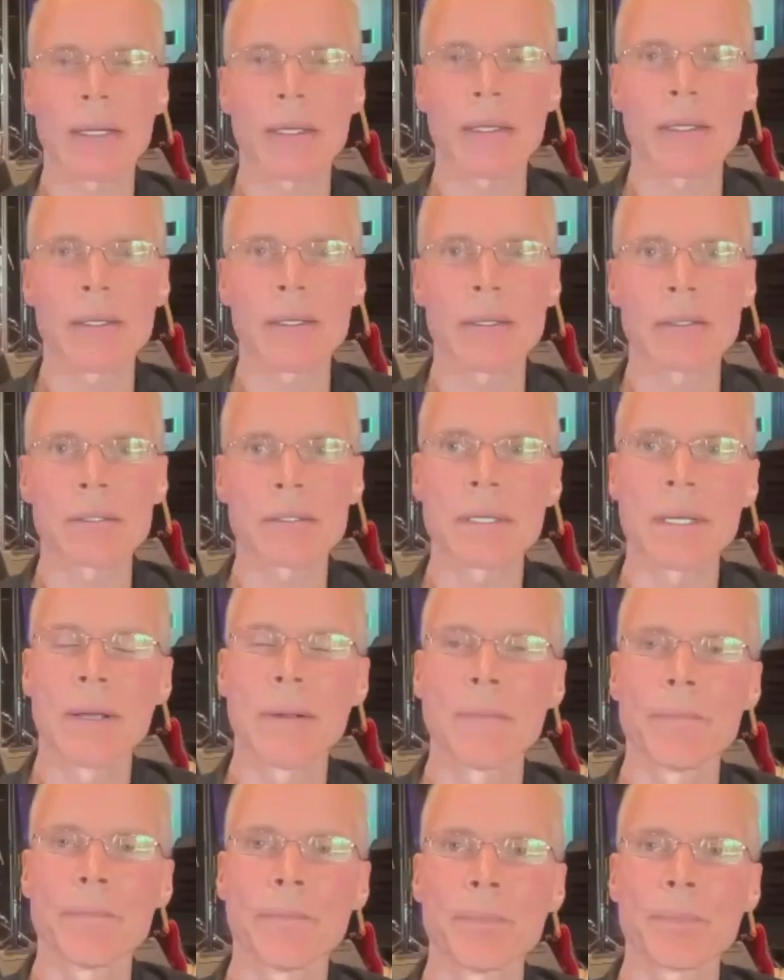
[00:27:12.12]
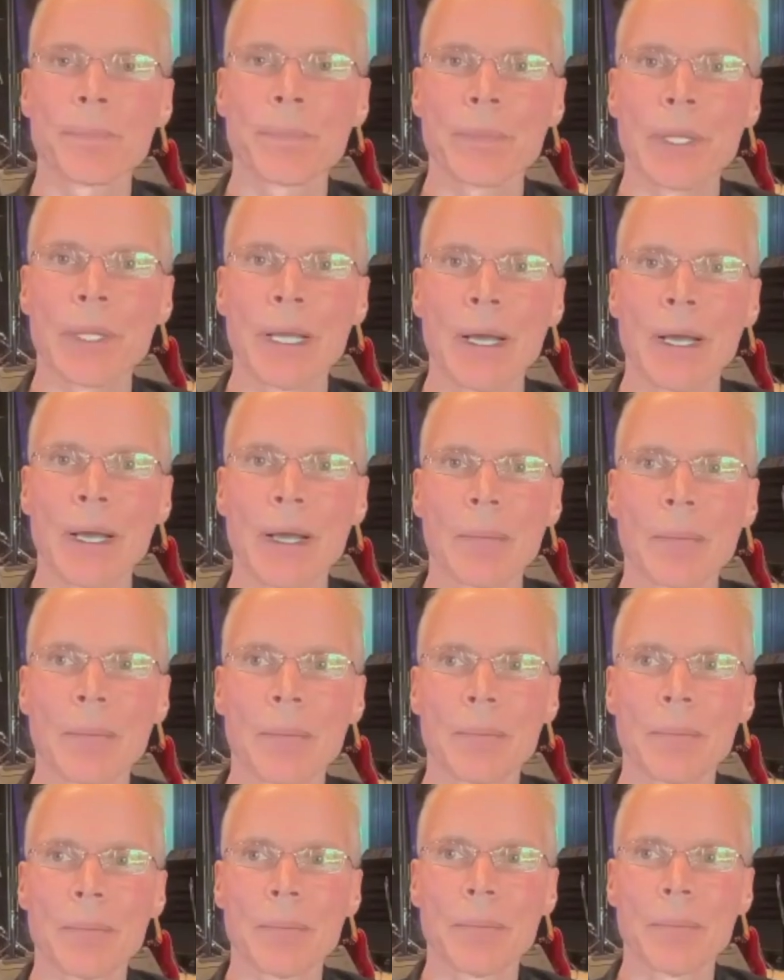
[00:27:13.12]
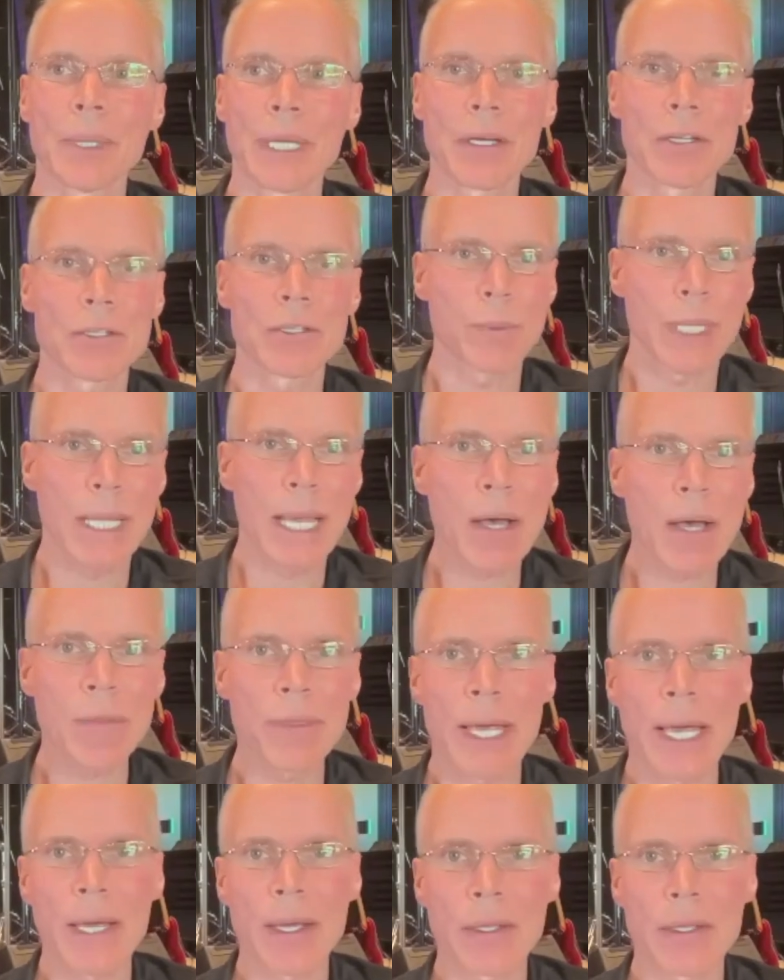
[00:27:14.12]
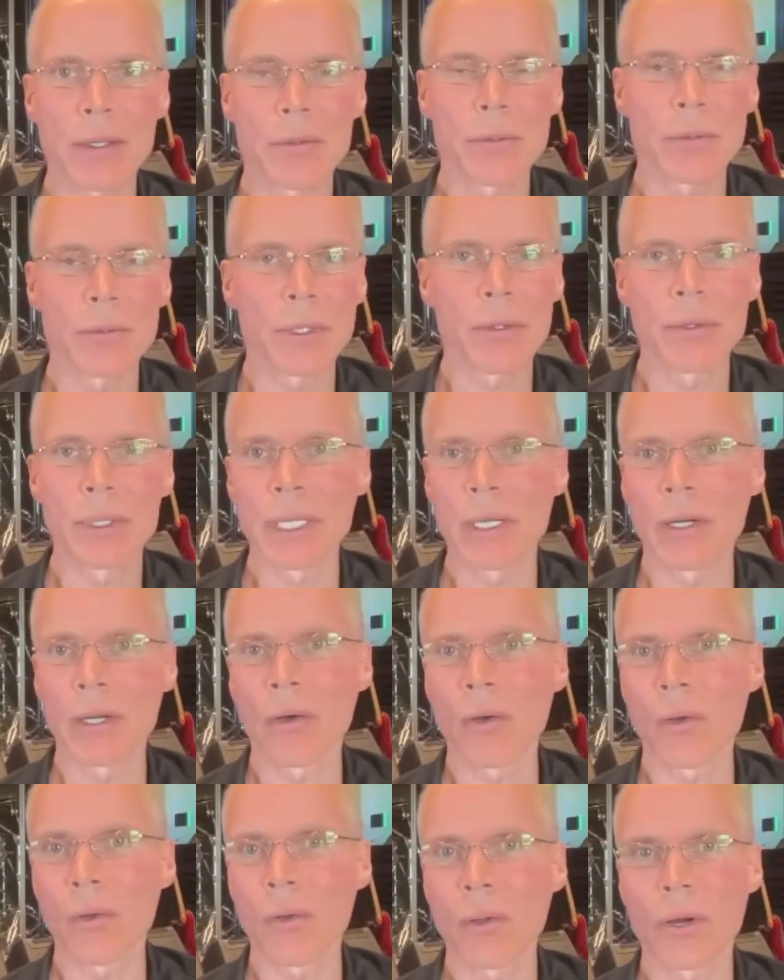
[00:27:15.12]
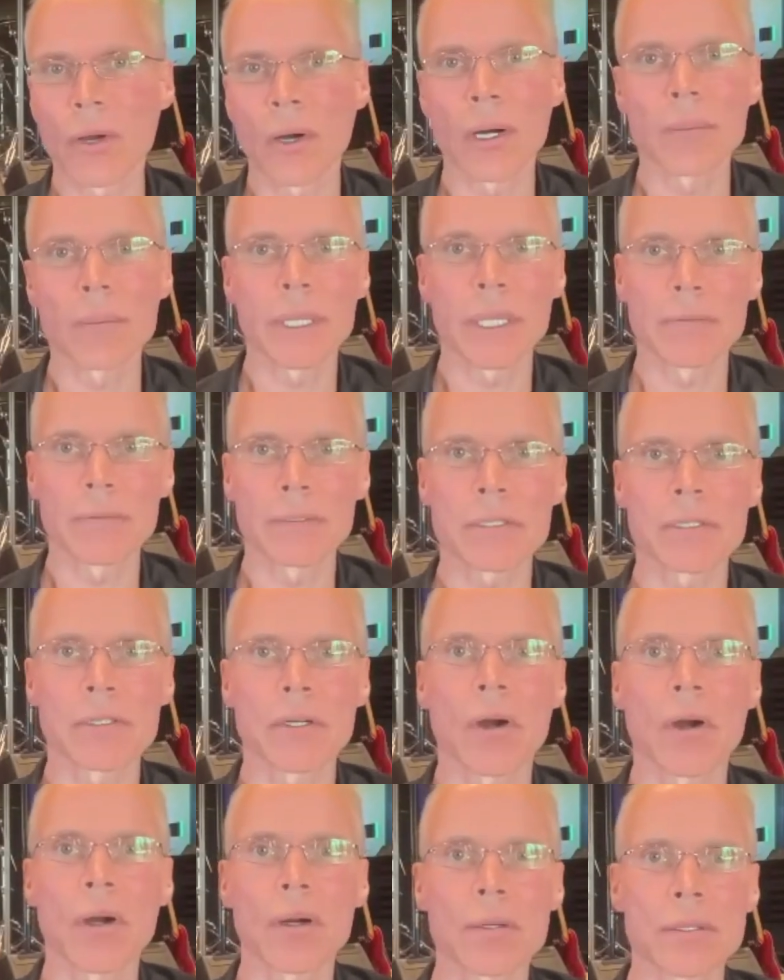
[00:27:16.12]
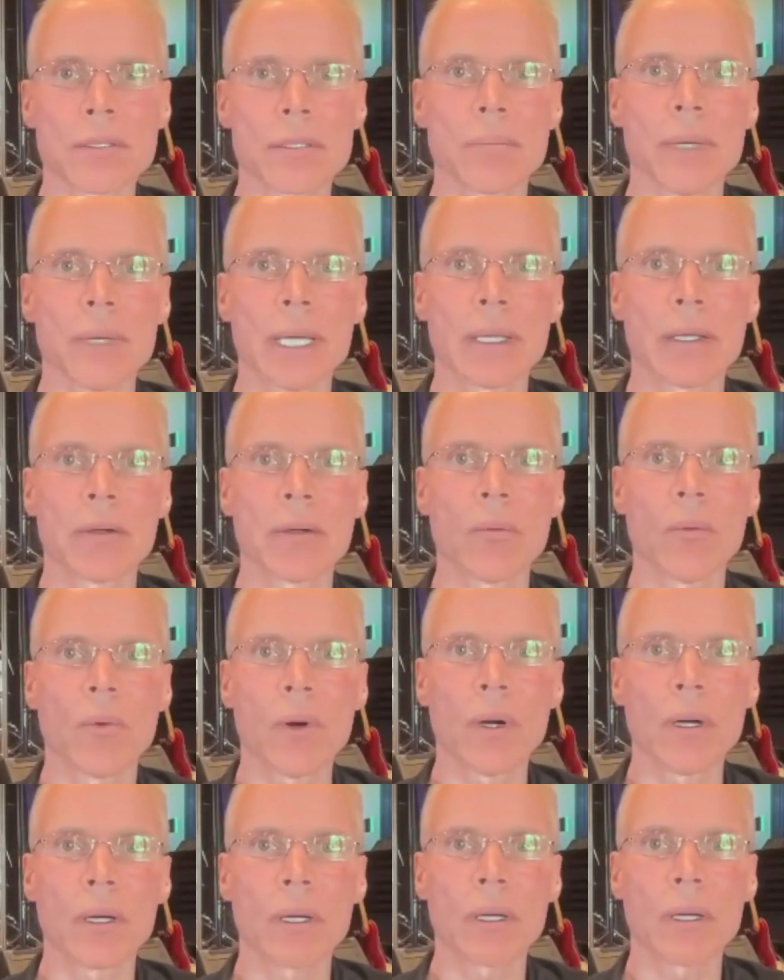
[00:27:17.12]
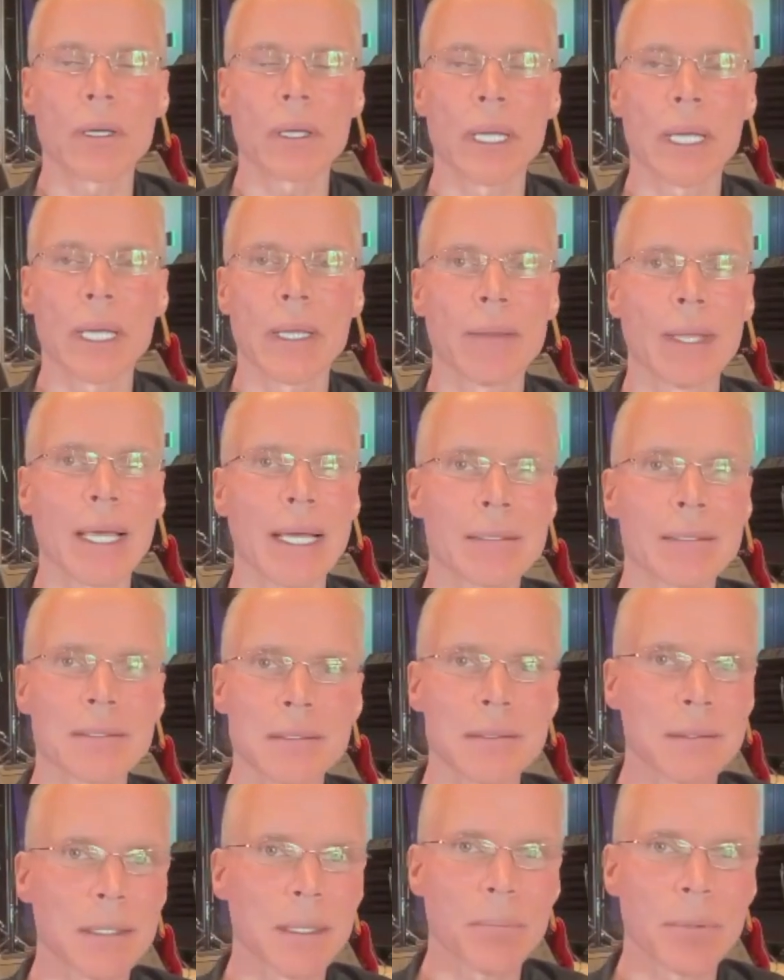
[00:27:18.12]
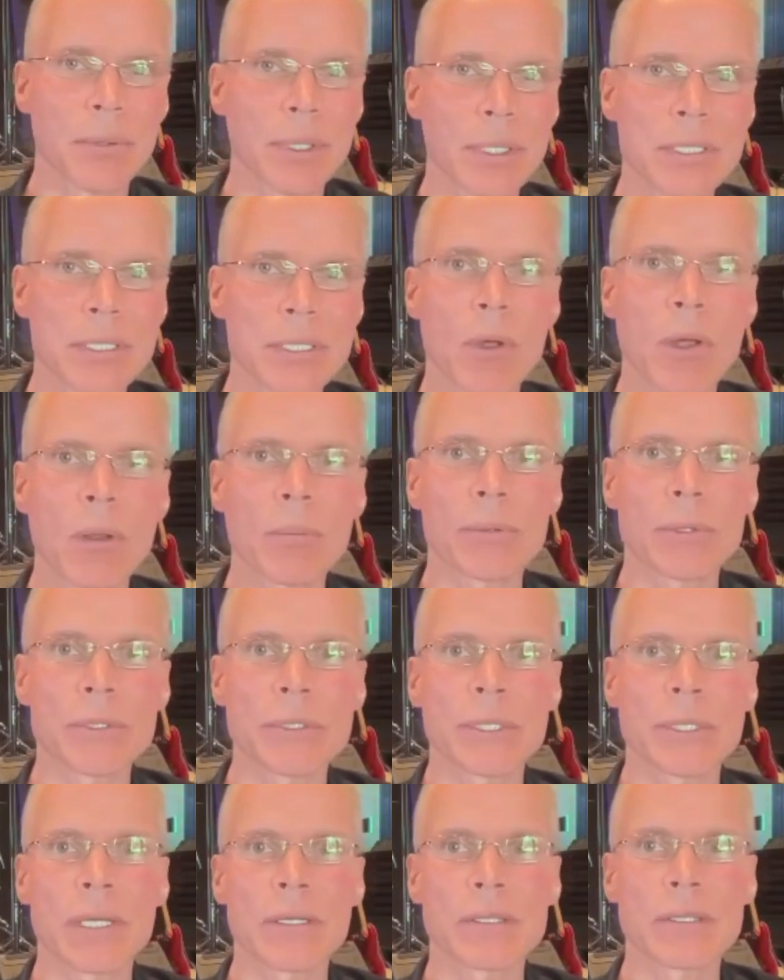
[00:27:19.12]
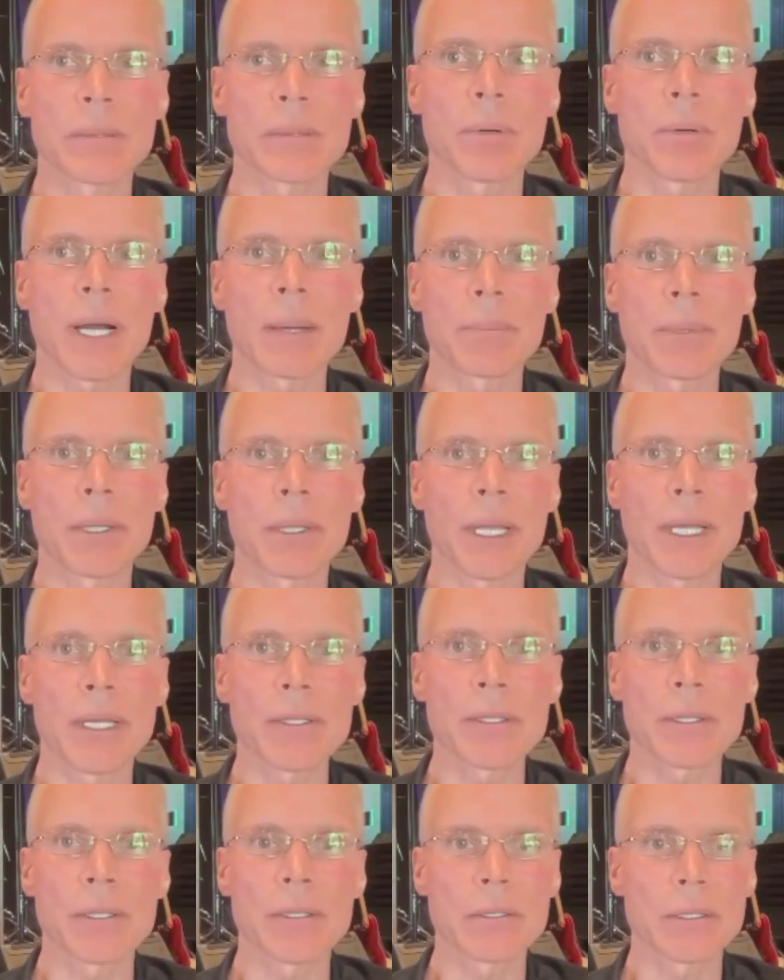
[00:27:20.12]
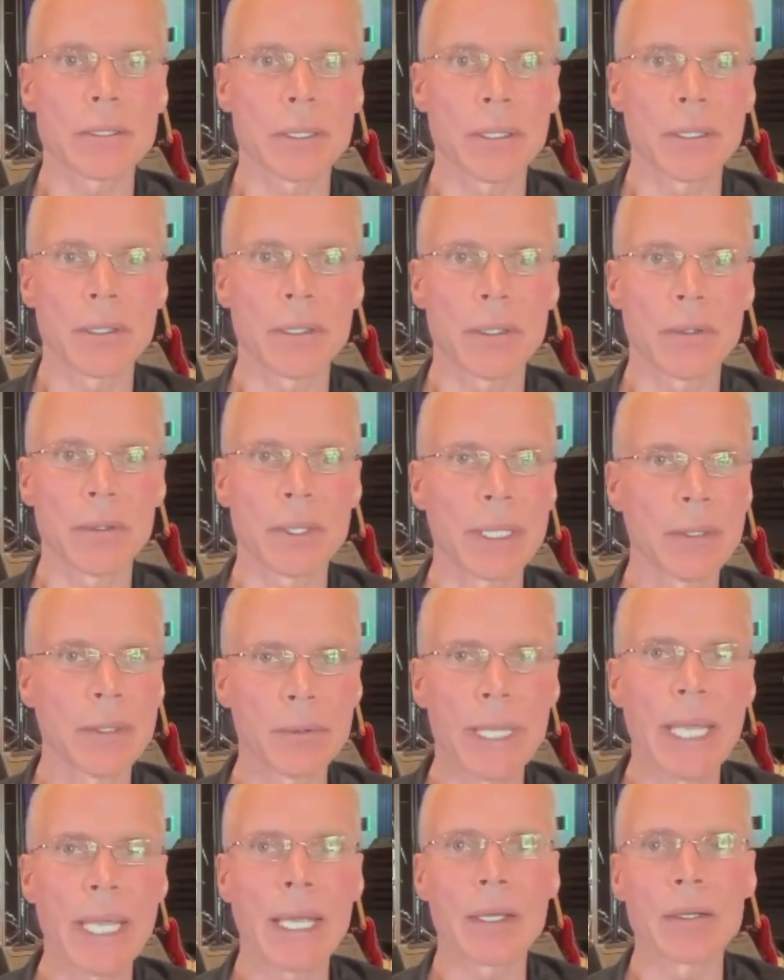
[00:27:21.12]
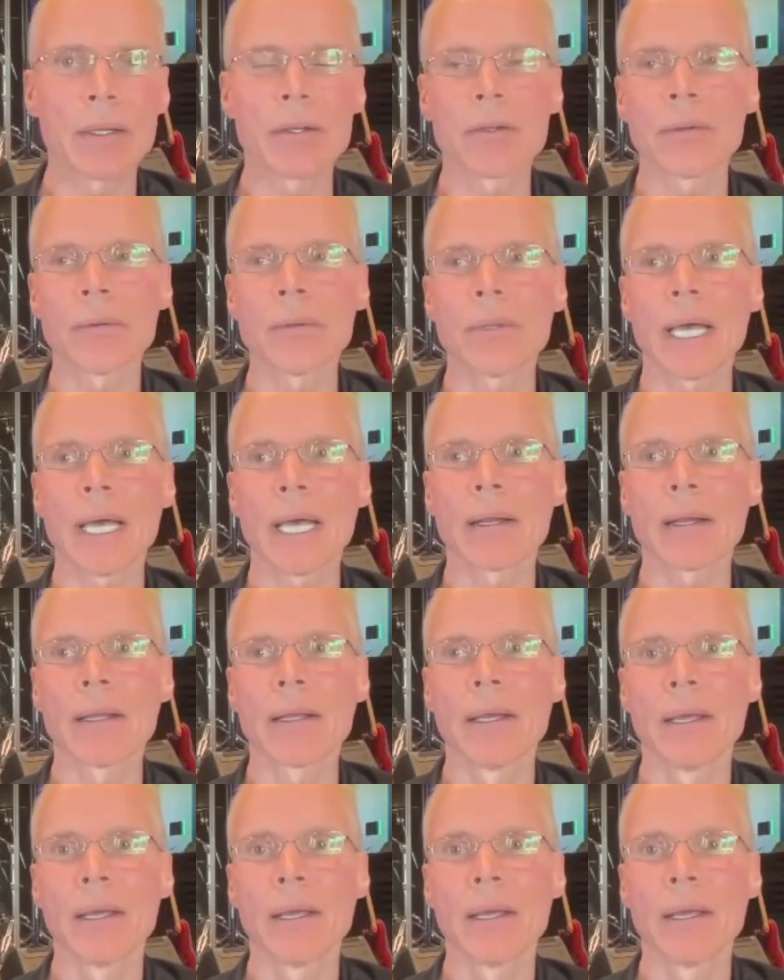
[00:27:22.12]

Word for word: is um, because without that you you need a whole army of stars to make it work and that's a pretty small percentage of the population it's you you, mm-hmm. you can't do that